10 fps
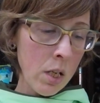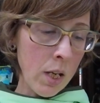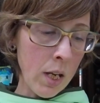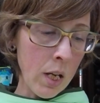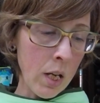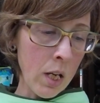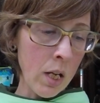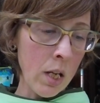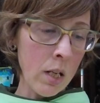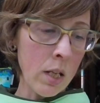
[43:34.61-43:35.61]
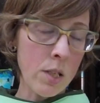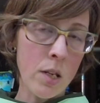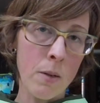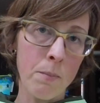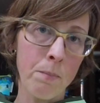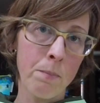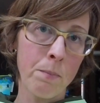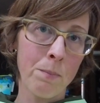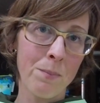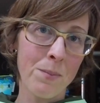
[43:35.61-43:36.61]
And that's it.
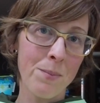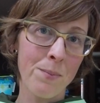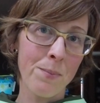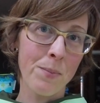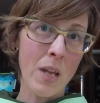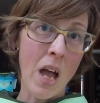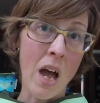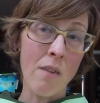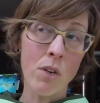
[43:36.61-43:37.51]
Have